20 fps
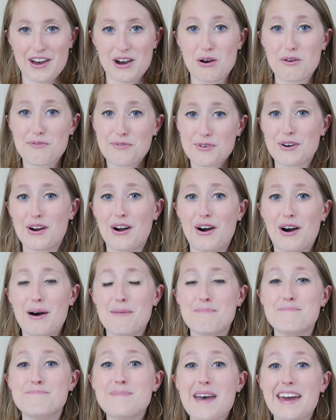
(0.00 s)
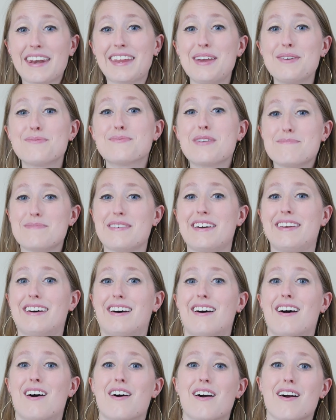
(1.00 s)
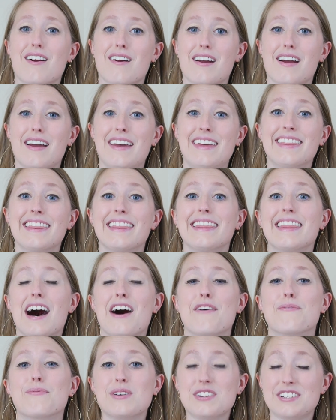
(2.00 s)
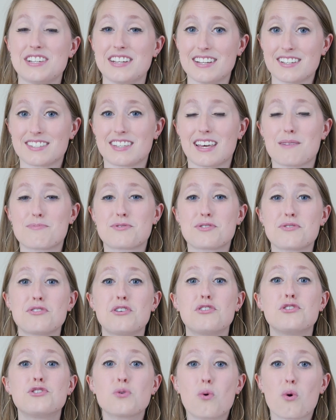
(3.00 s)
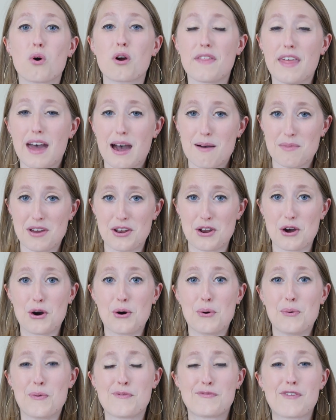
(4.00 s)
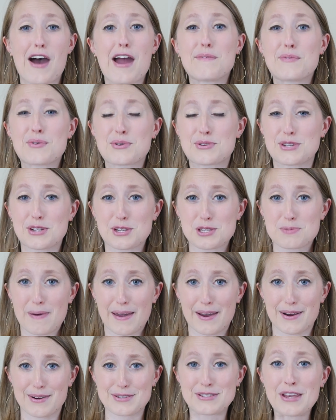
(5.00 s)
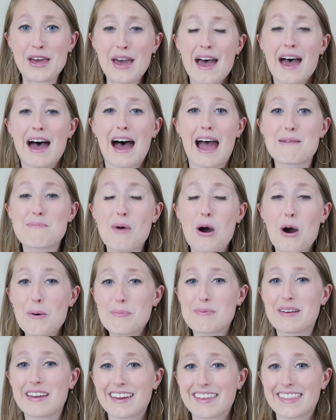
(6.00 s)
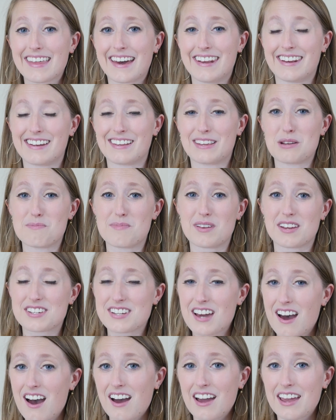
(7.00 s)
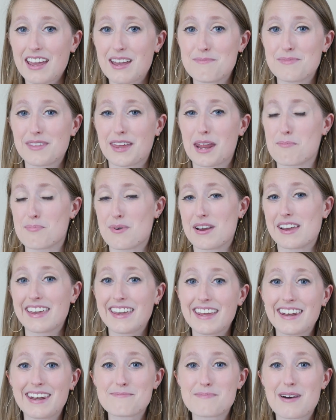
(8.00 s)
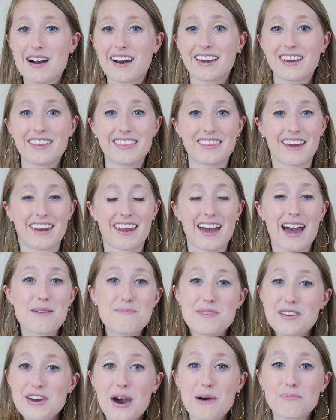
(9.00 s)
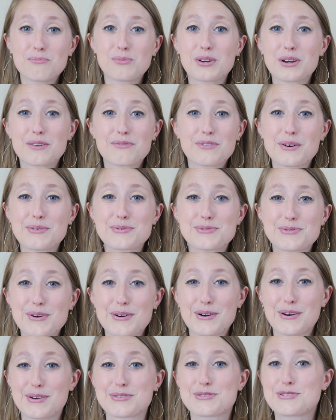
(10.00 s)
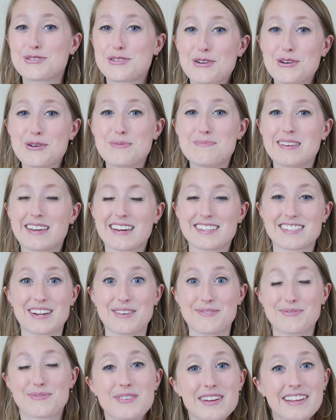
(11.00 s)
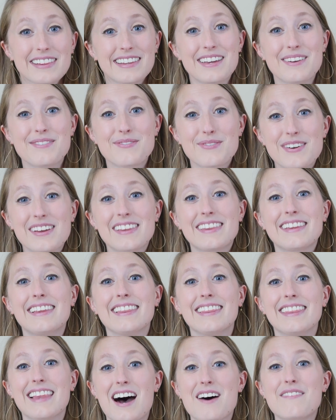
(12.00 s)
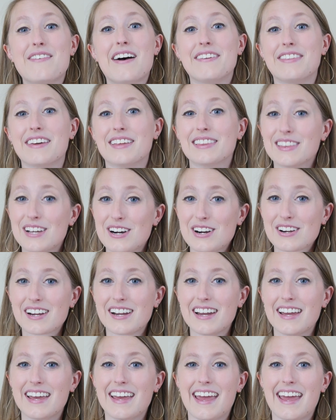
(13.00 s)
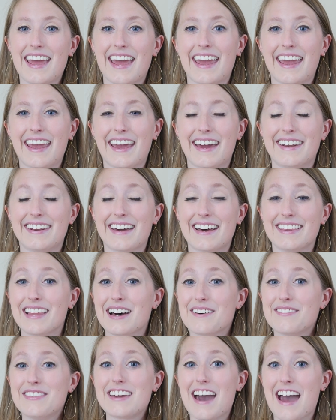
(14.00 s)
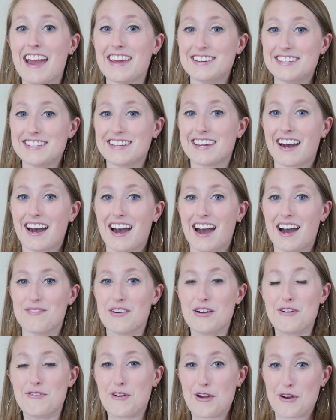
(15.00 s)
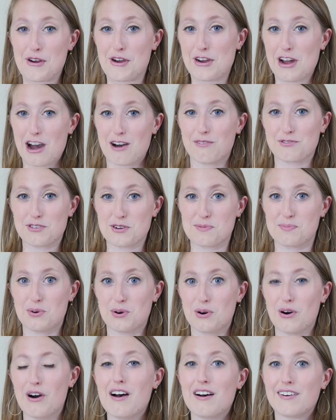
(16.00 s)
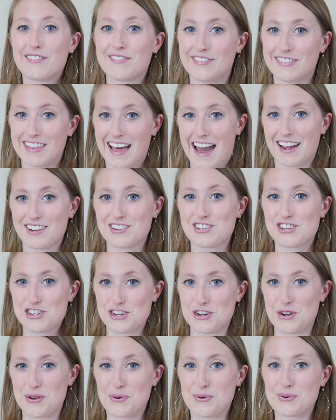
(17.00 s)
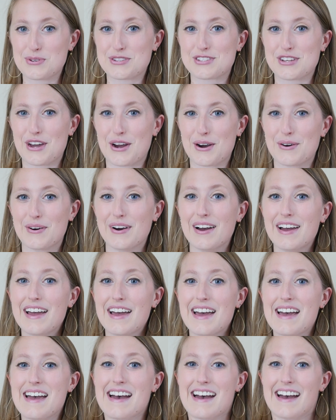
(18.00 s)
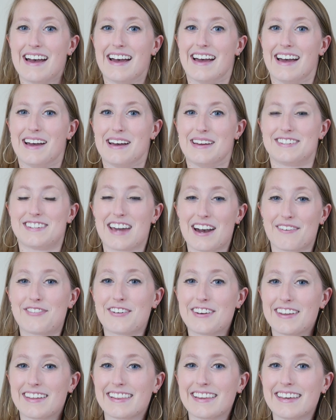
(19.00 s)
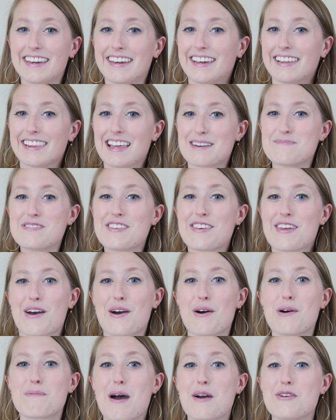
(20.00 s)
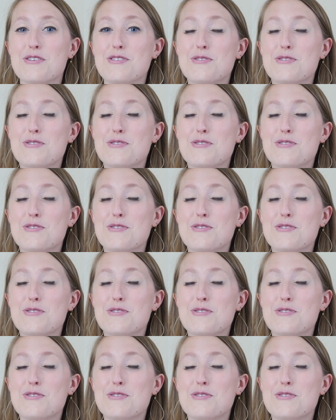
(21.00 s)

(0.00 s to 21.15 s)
Overall, many women are in love with Tieks. They absolutely adore them and own 5 or 6 pairs. I'm hoping that in a little bit of time that I break into mine, that I become one of those girls too, because I really love how they look and love the idea of a very comfortable flat shoe. So definitely let me know about